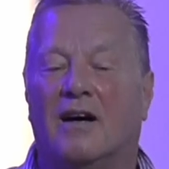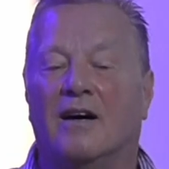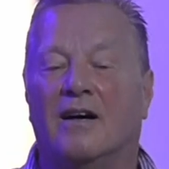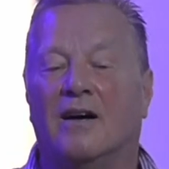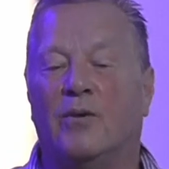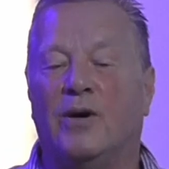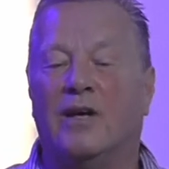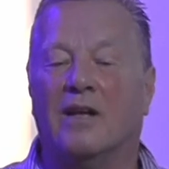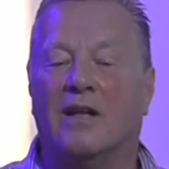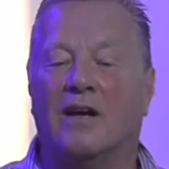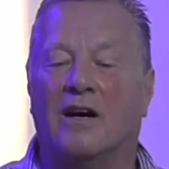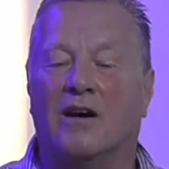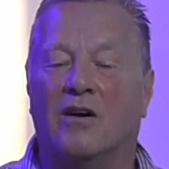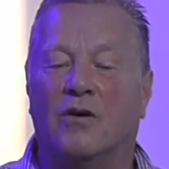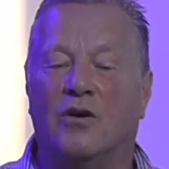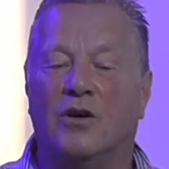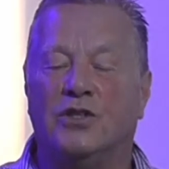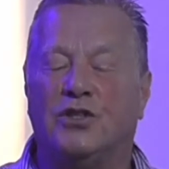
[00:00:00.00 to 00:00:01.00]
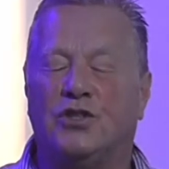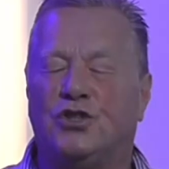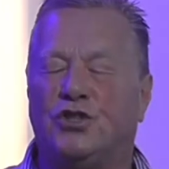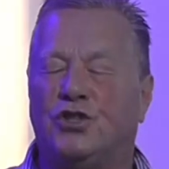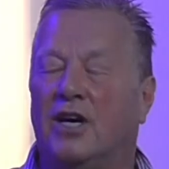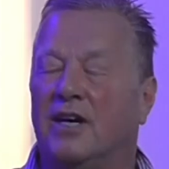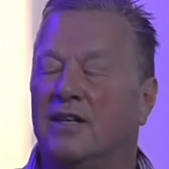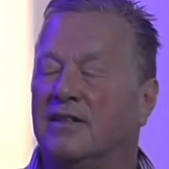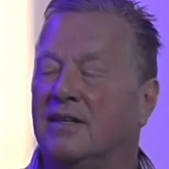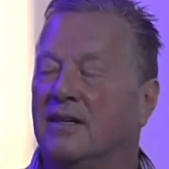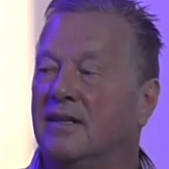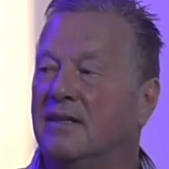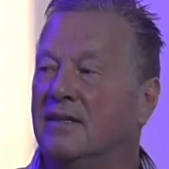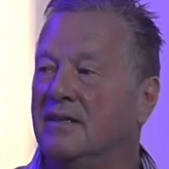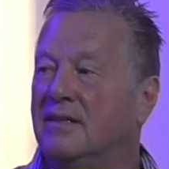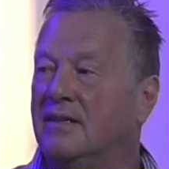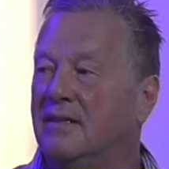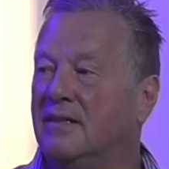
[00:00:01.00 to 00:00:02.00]
and I went like, oh shit.
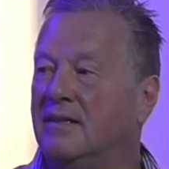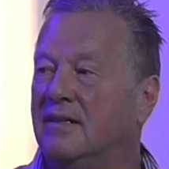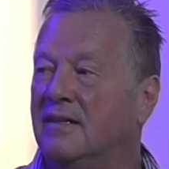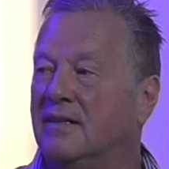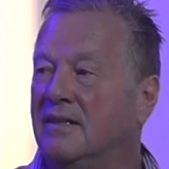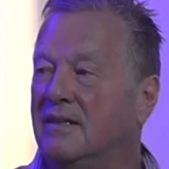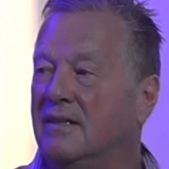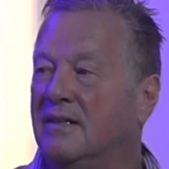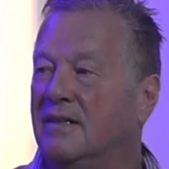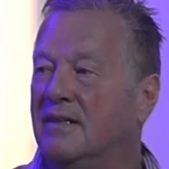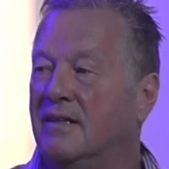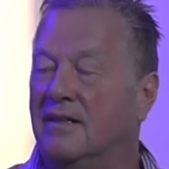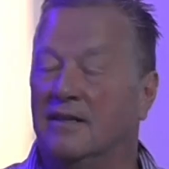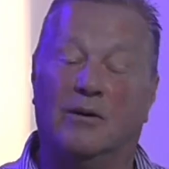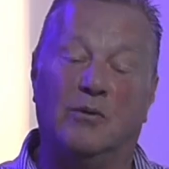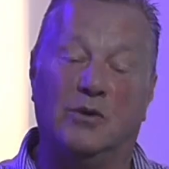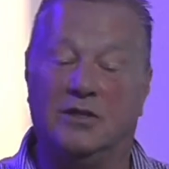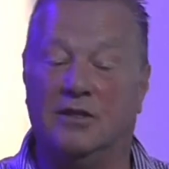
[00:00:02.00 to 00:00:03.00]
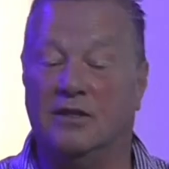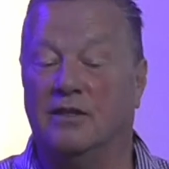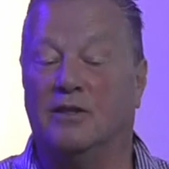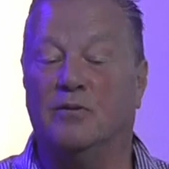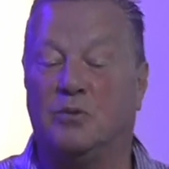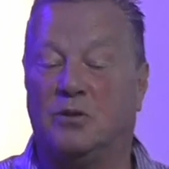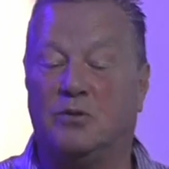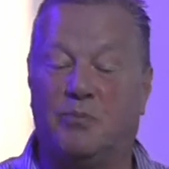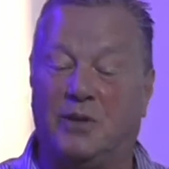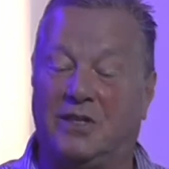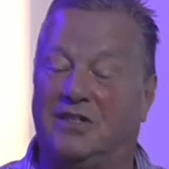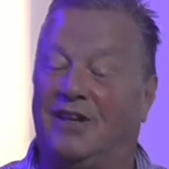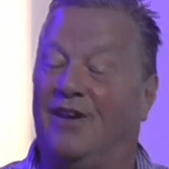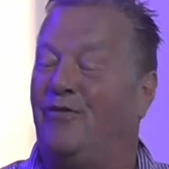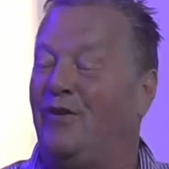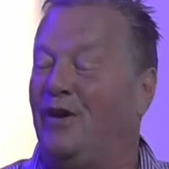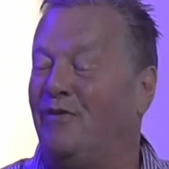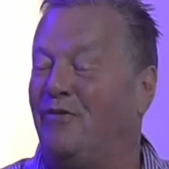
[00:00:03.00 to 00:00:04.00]
And that wasn't a
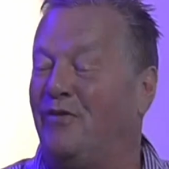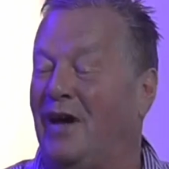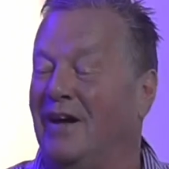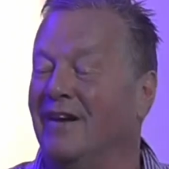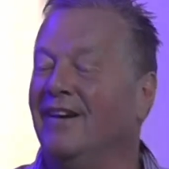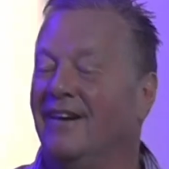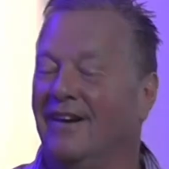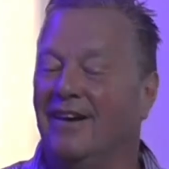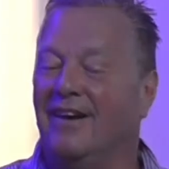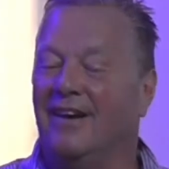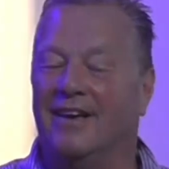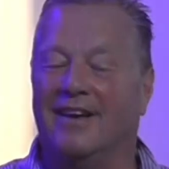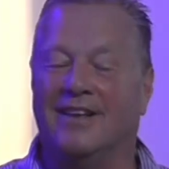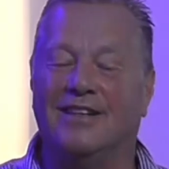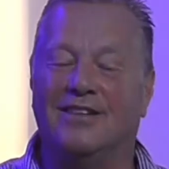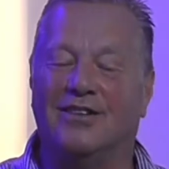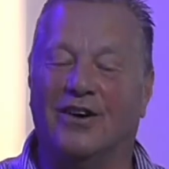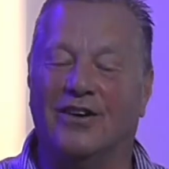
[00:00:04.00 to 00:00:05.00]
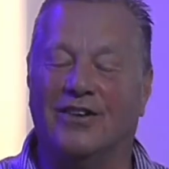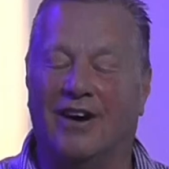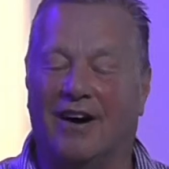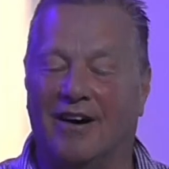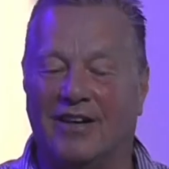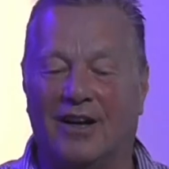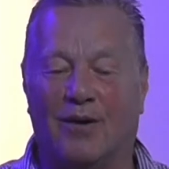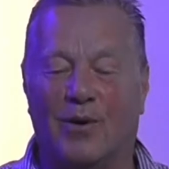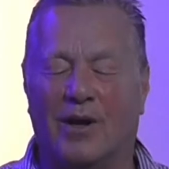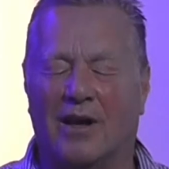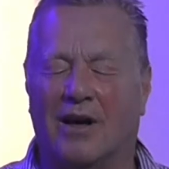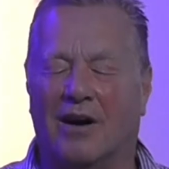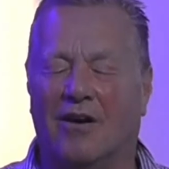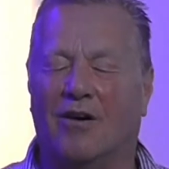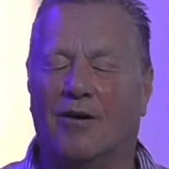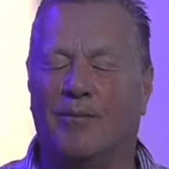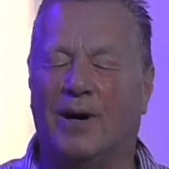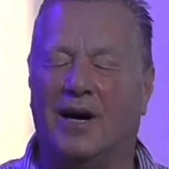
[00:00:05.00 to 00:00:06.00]
specific thing. And he done that, and I went
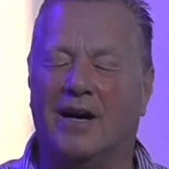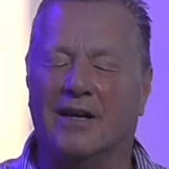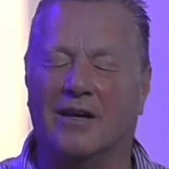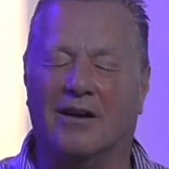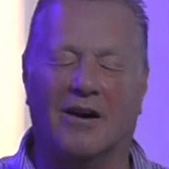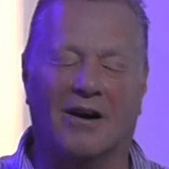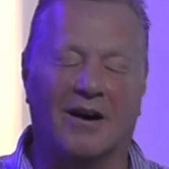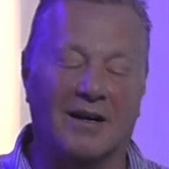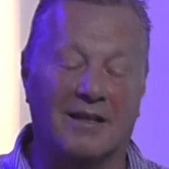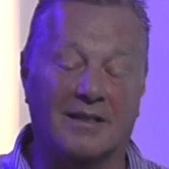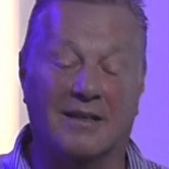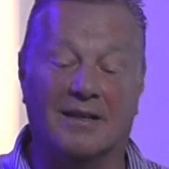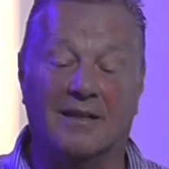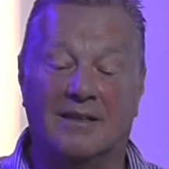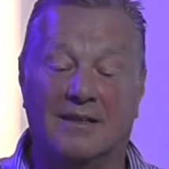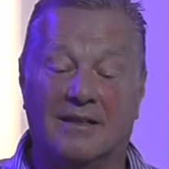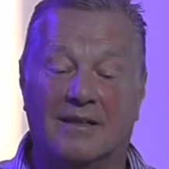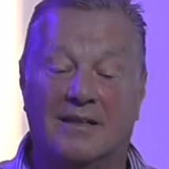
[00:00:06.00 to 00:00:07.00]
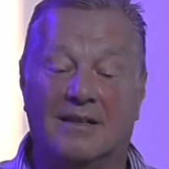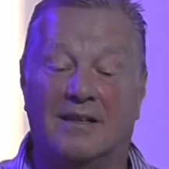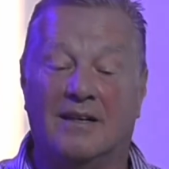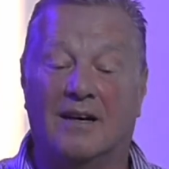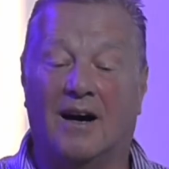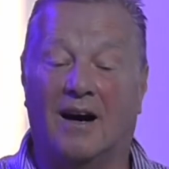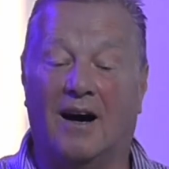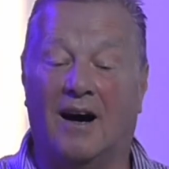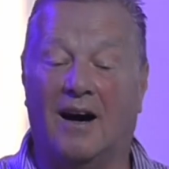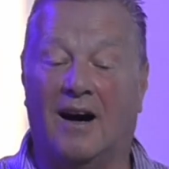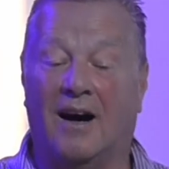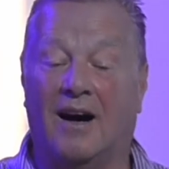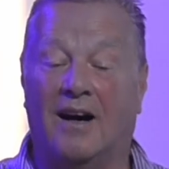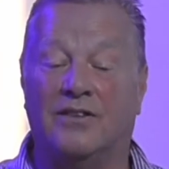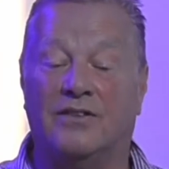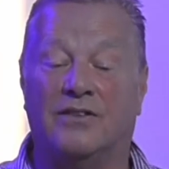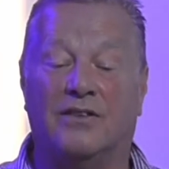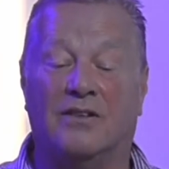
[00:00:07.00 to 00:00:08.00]
like, oh my God.
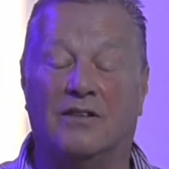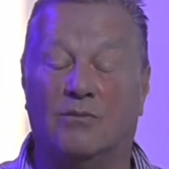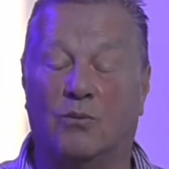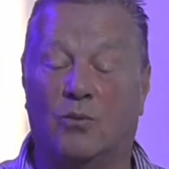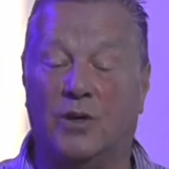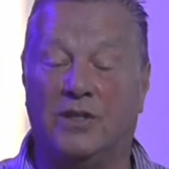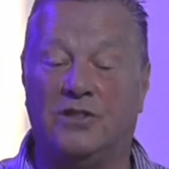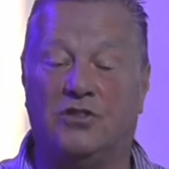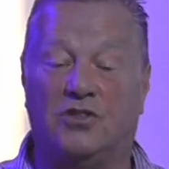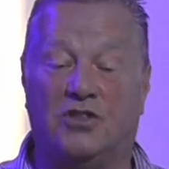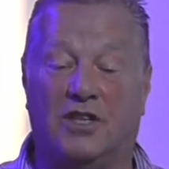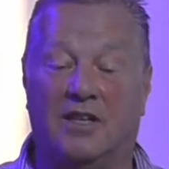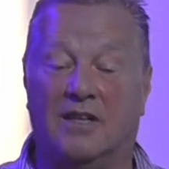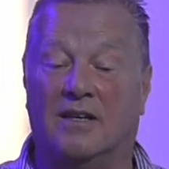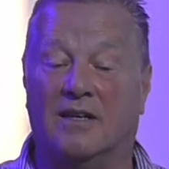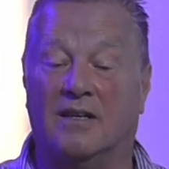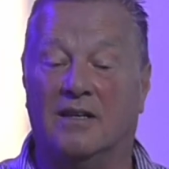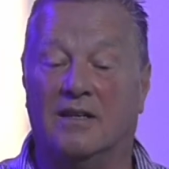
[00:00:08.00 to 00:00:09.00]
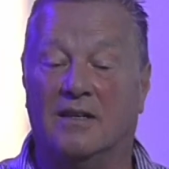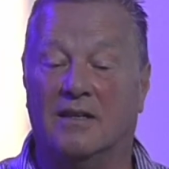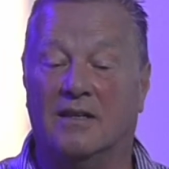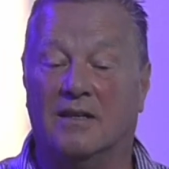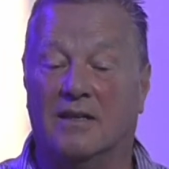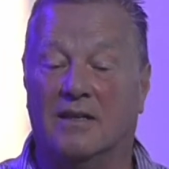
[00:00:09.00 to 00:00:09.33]
And one cheek